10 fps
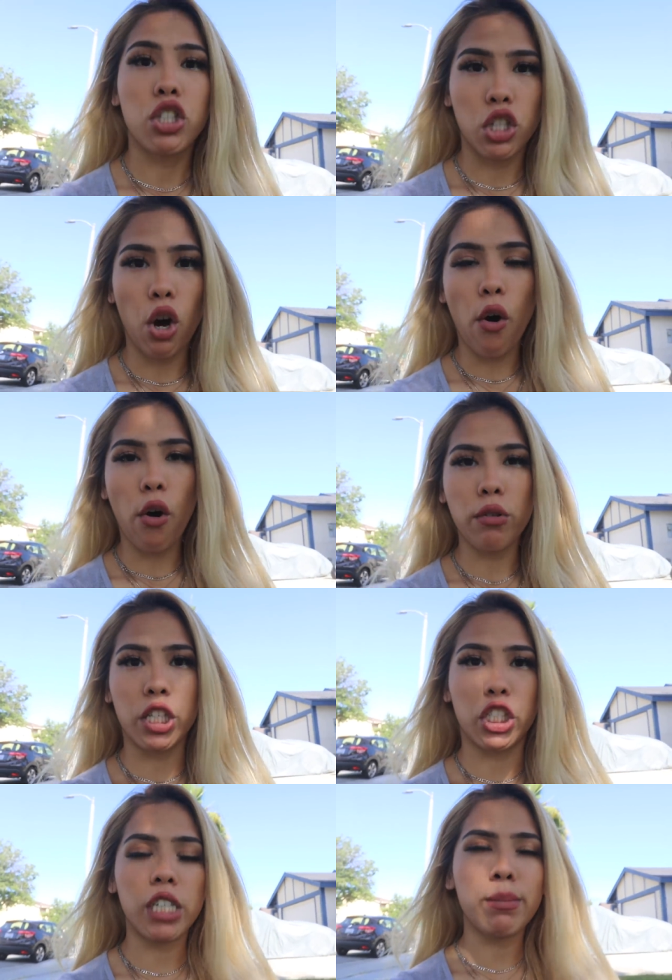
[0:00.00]
So
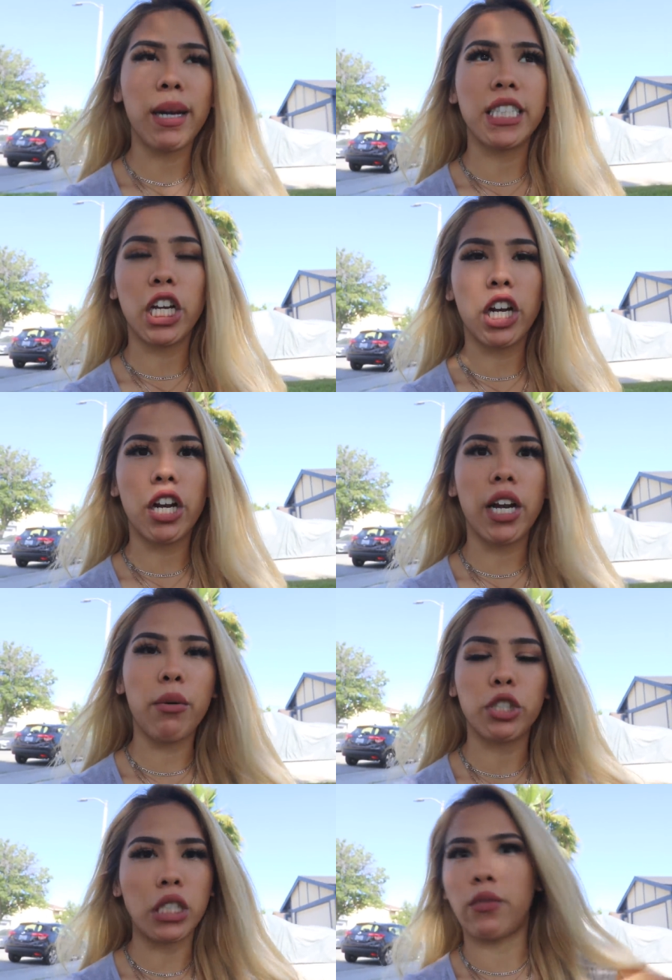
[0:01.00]
to change my interior, it
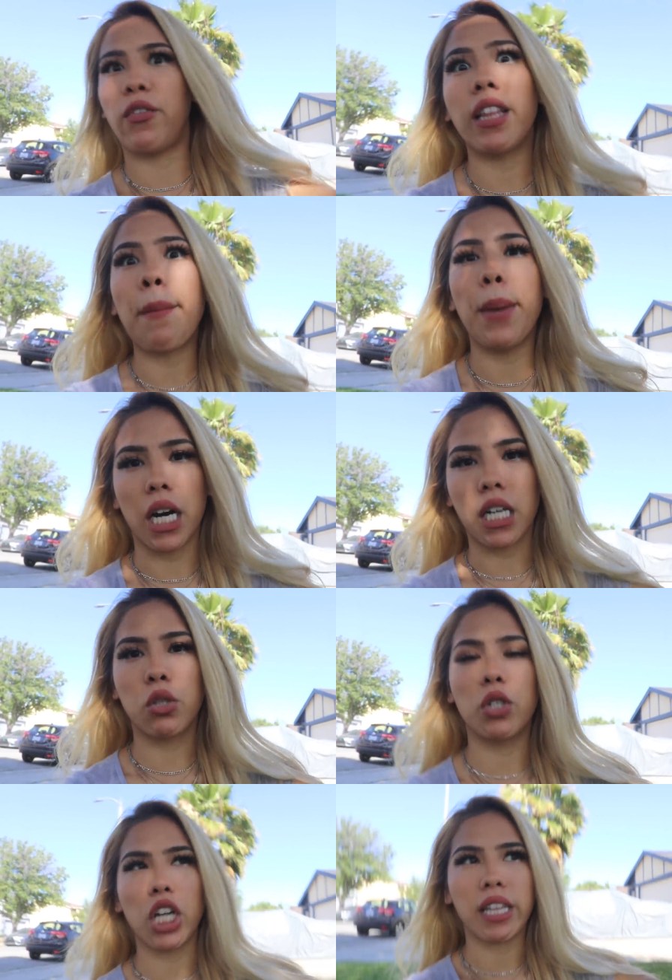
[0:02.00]
was just 50 bucks,
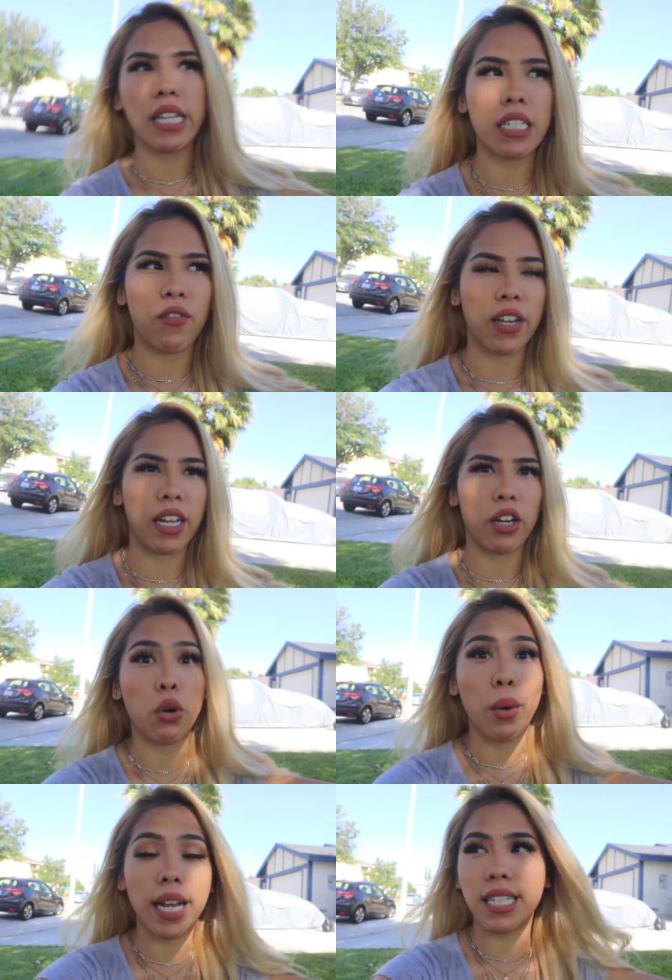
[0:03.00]
which I think is freaking
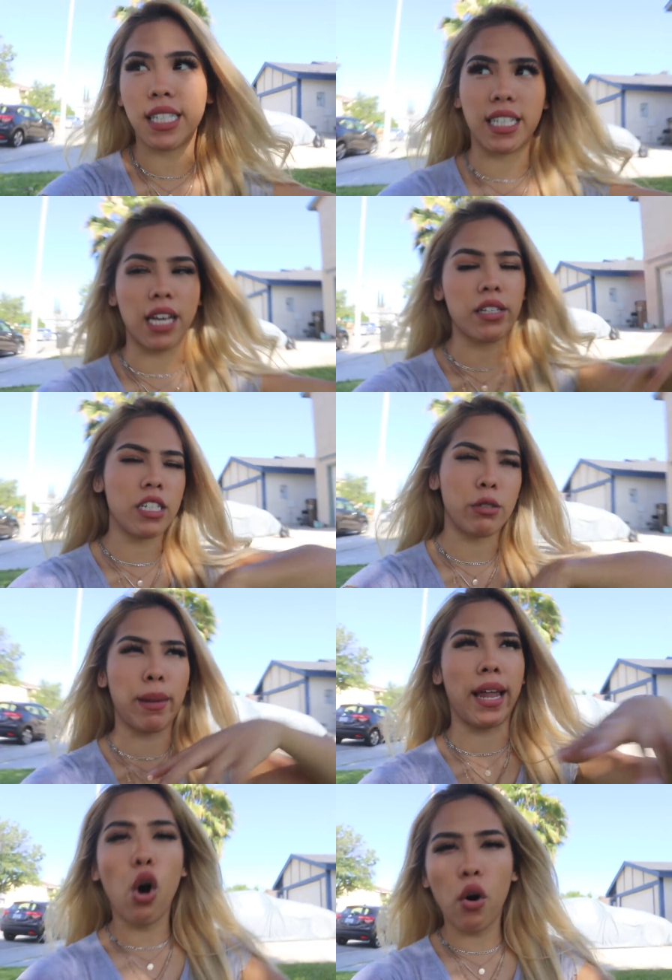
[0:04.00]
crazy because I was gonna
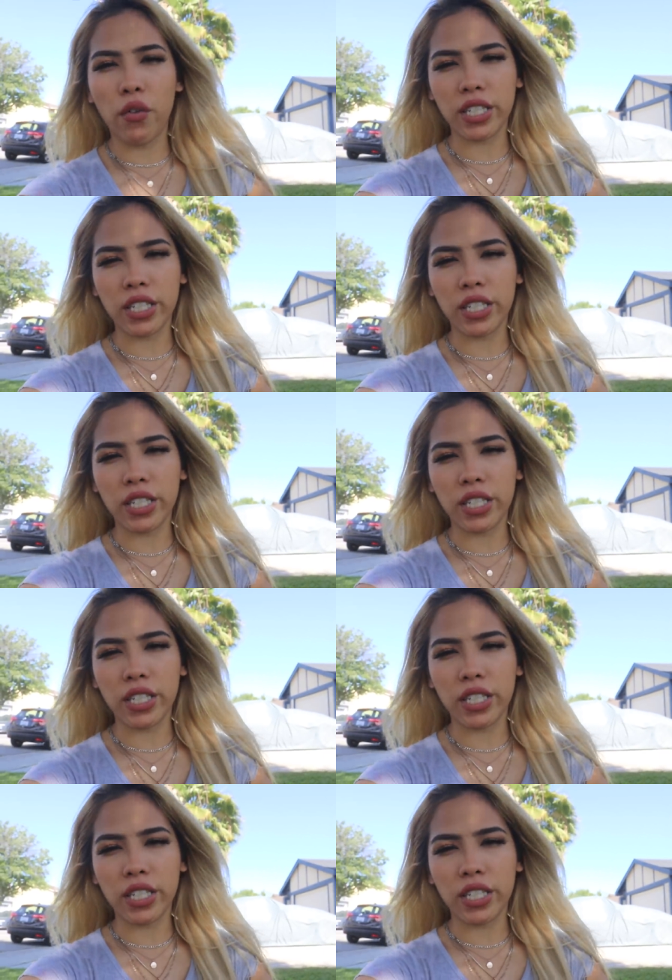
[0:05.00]
spend like over